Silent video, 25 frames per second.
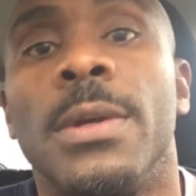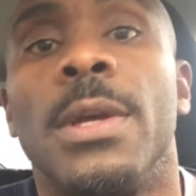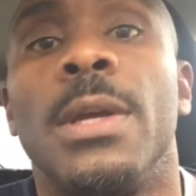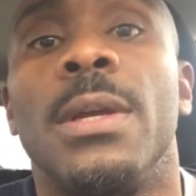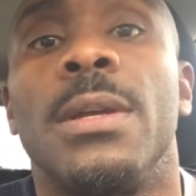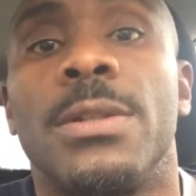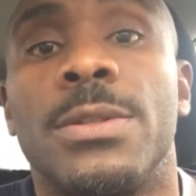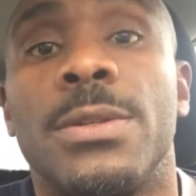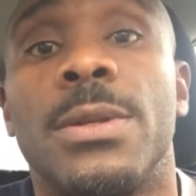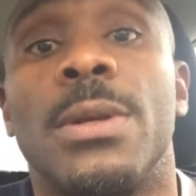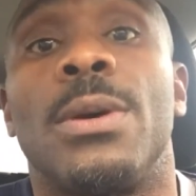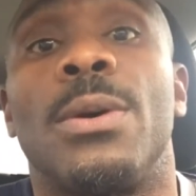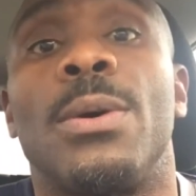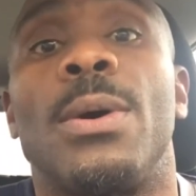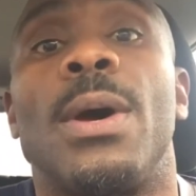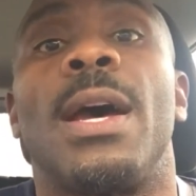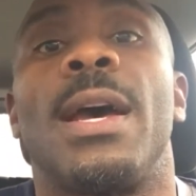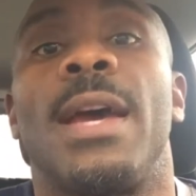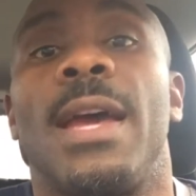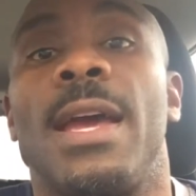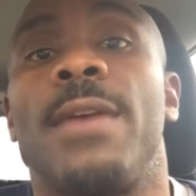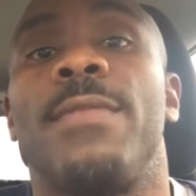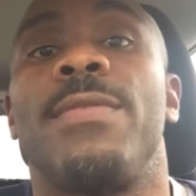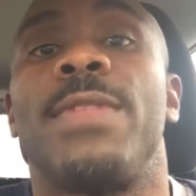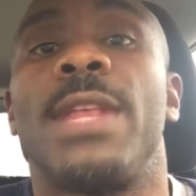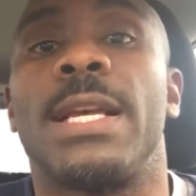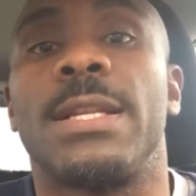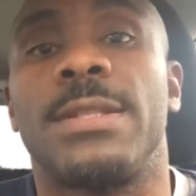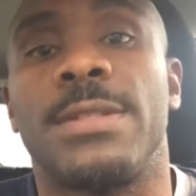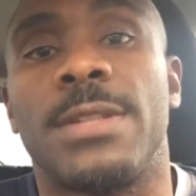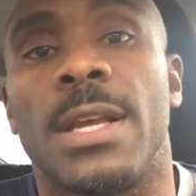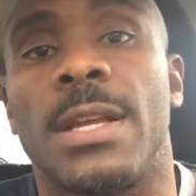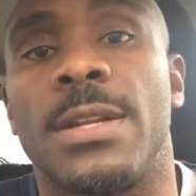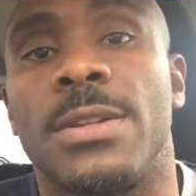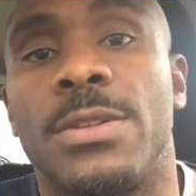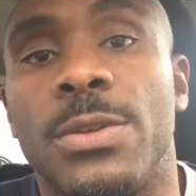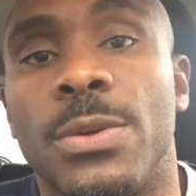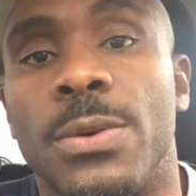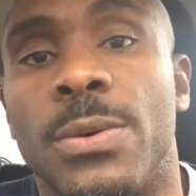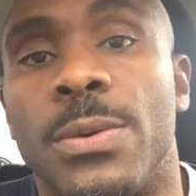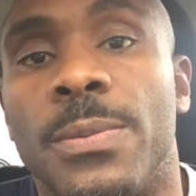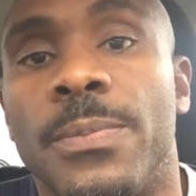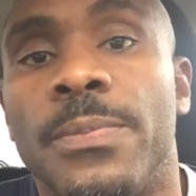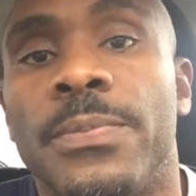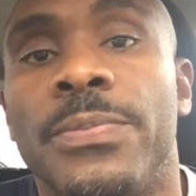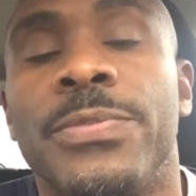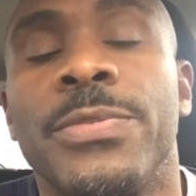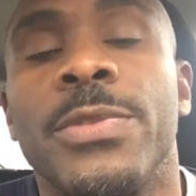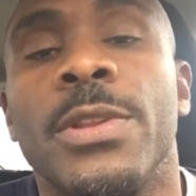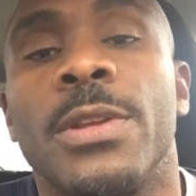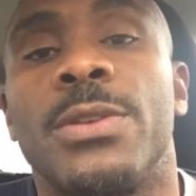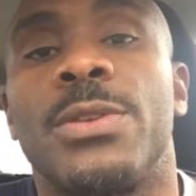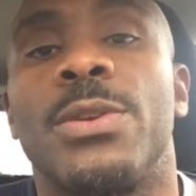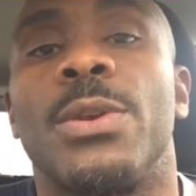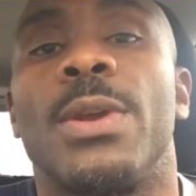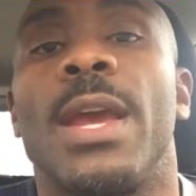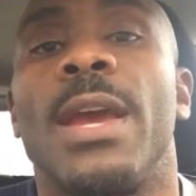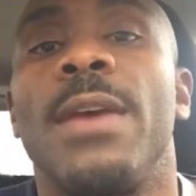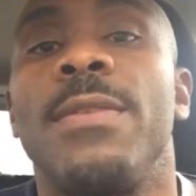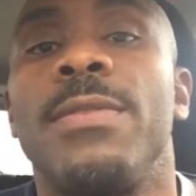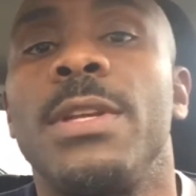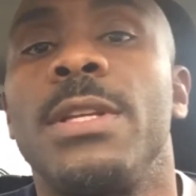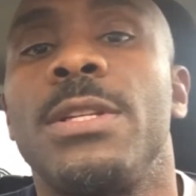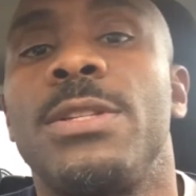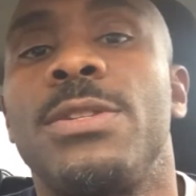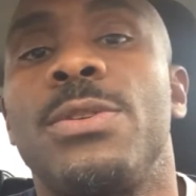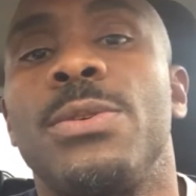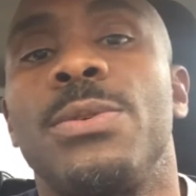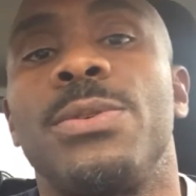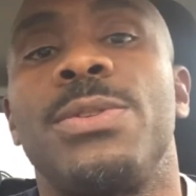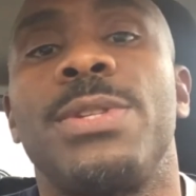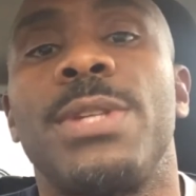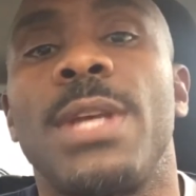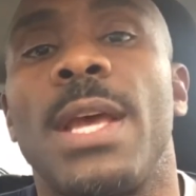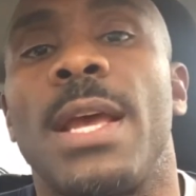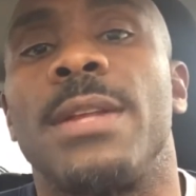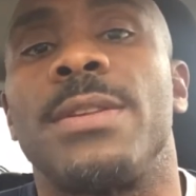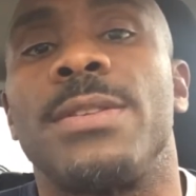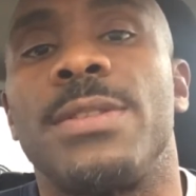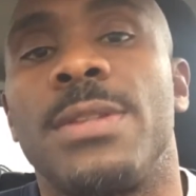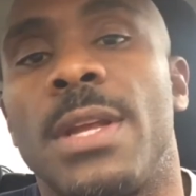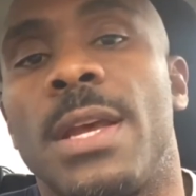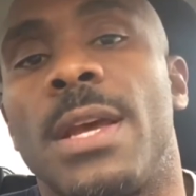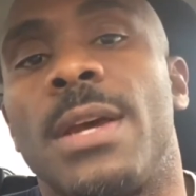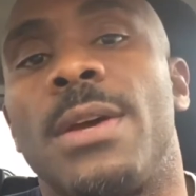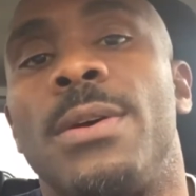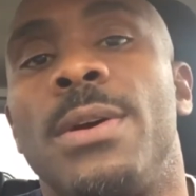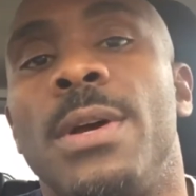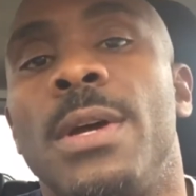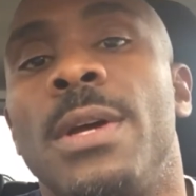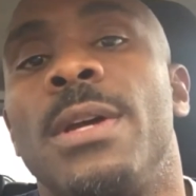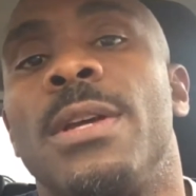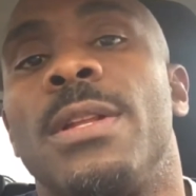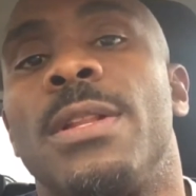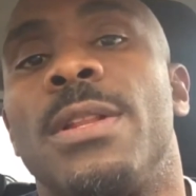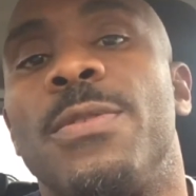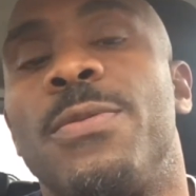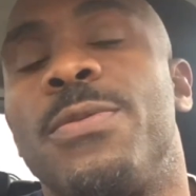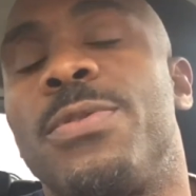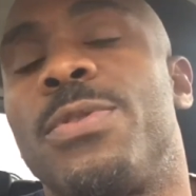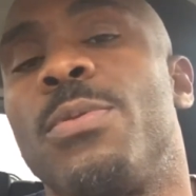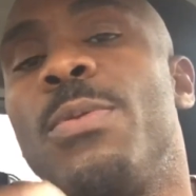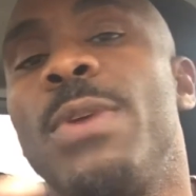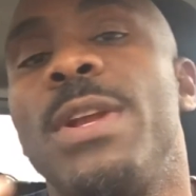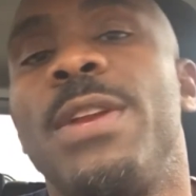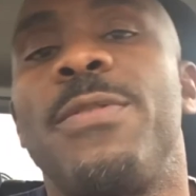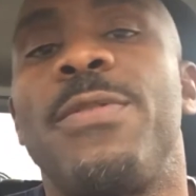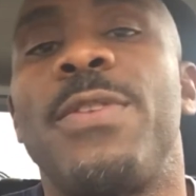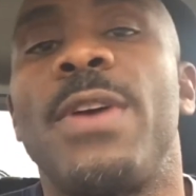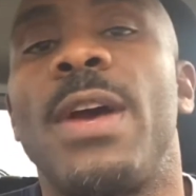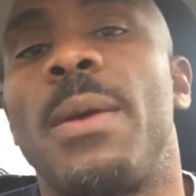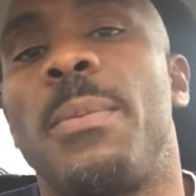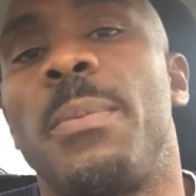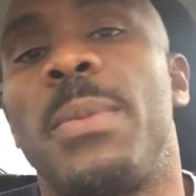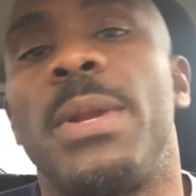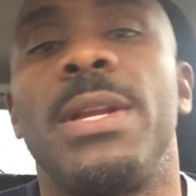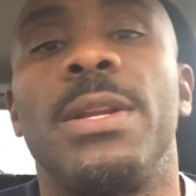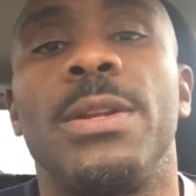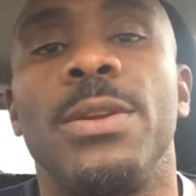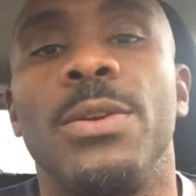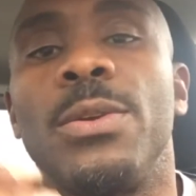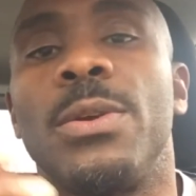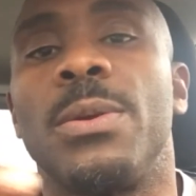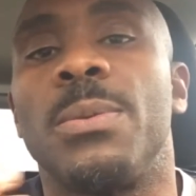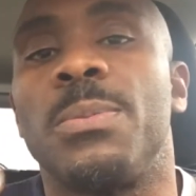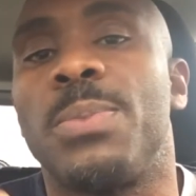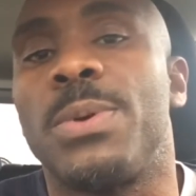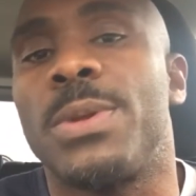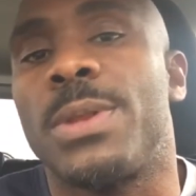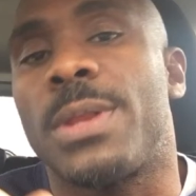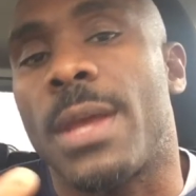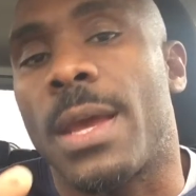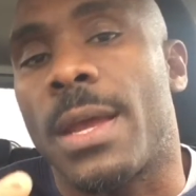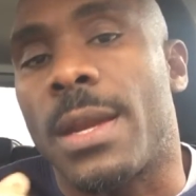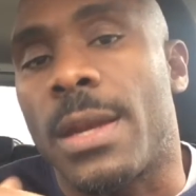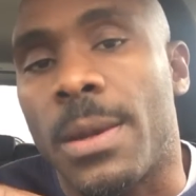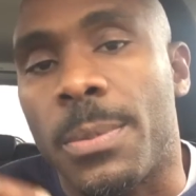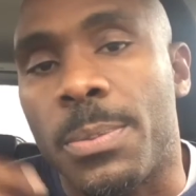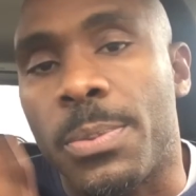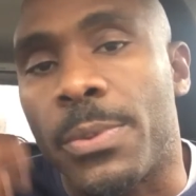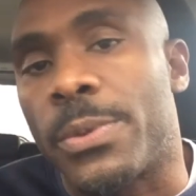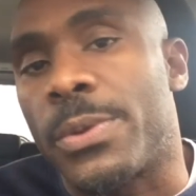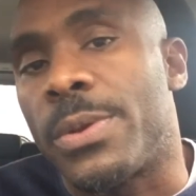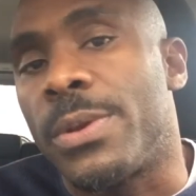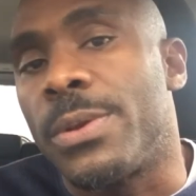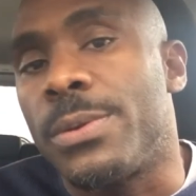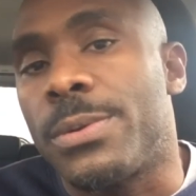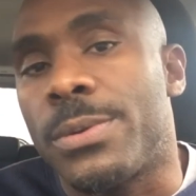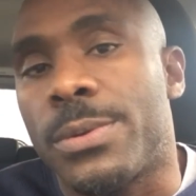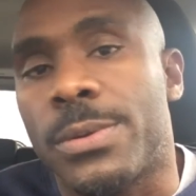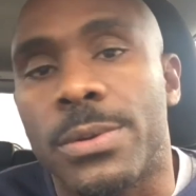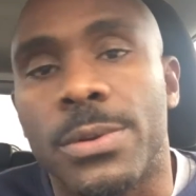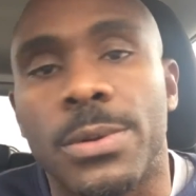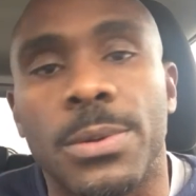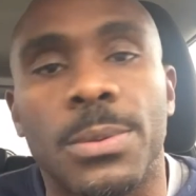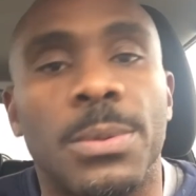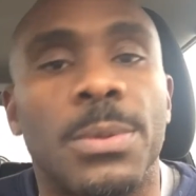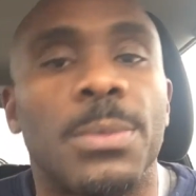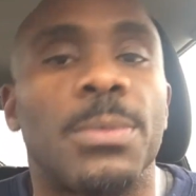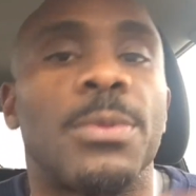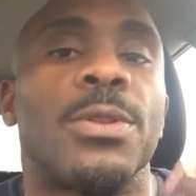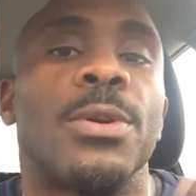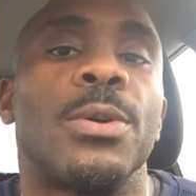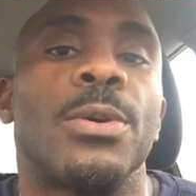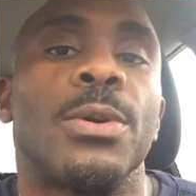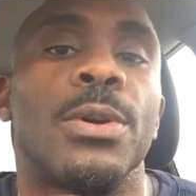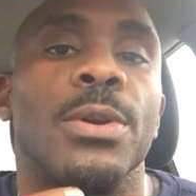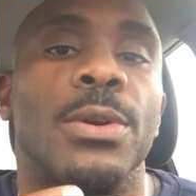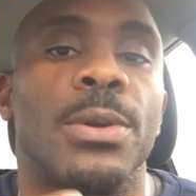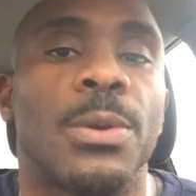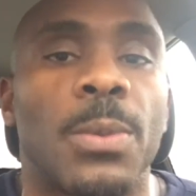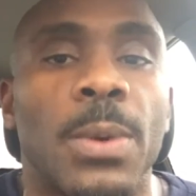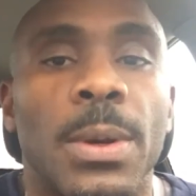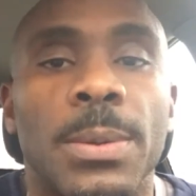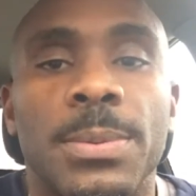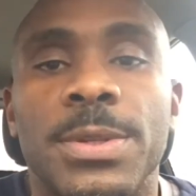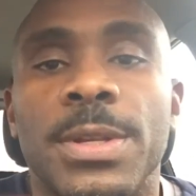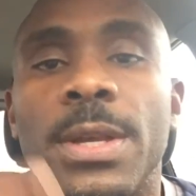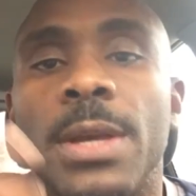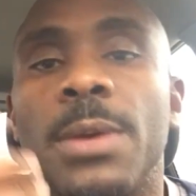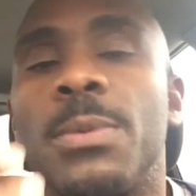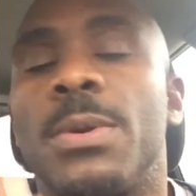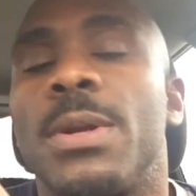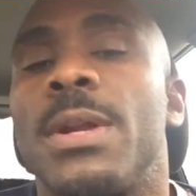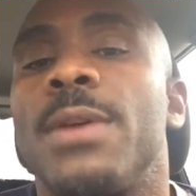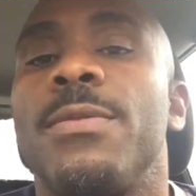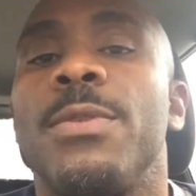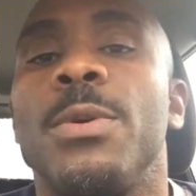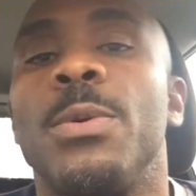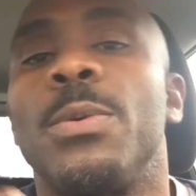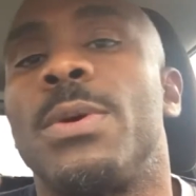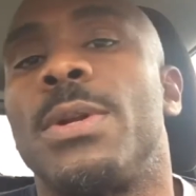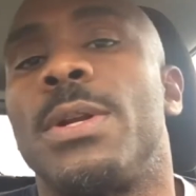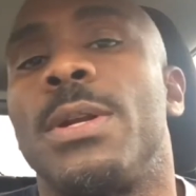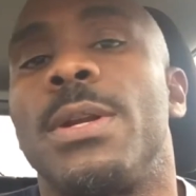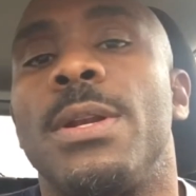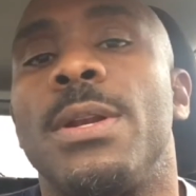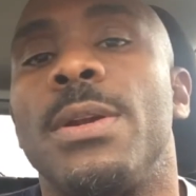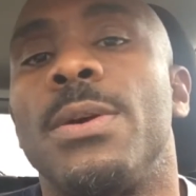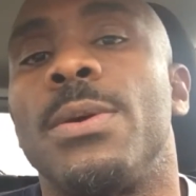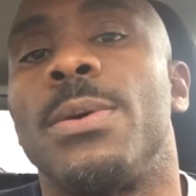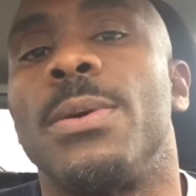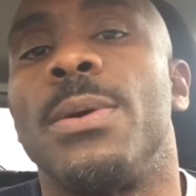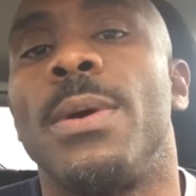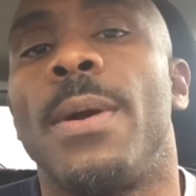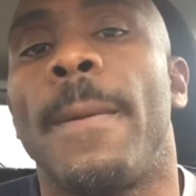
So I have that set too. So you have these 2 sets. Now, the 3 to 5 minute, you can put that up on YouTube. You can throw it on your website, whatever you want to do.